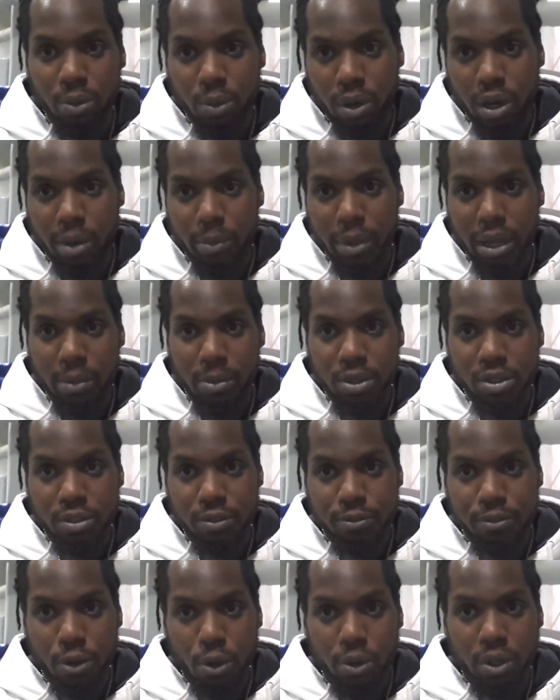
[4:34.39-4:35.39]
where I'm able to
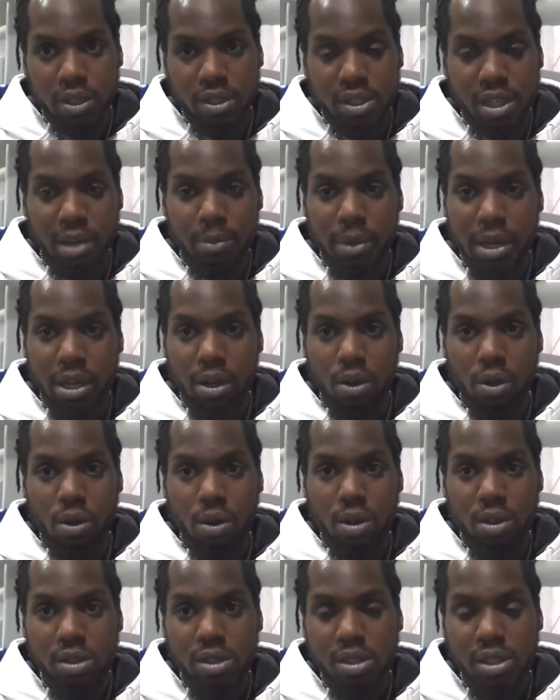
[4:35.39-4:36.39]
focus on my
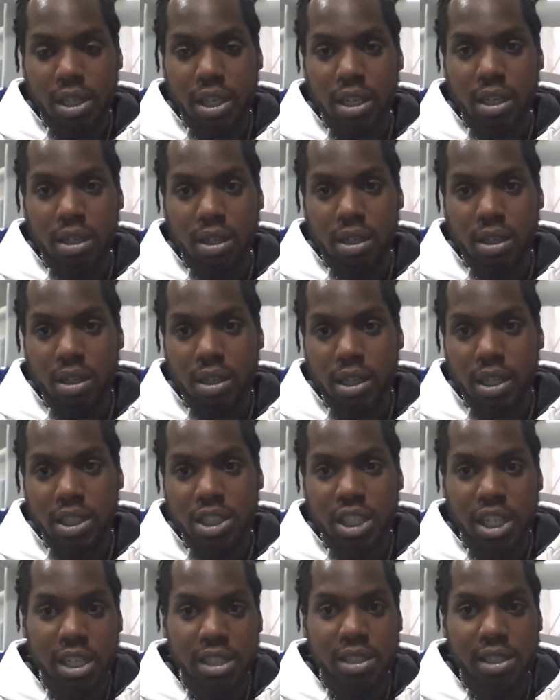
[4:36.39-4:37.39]
goals and
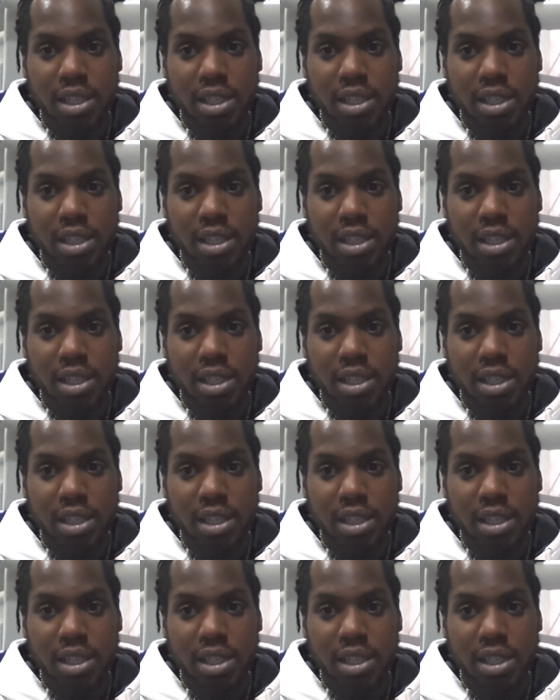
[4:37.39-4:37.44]
chase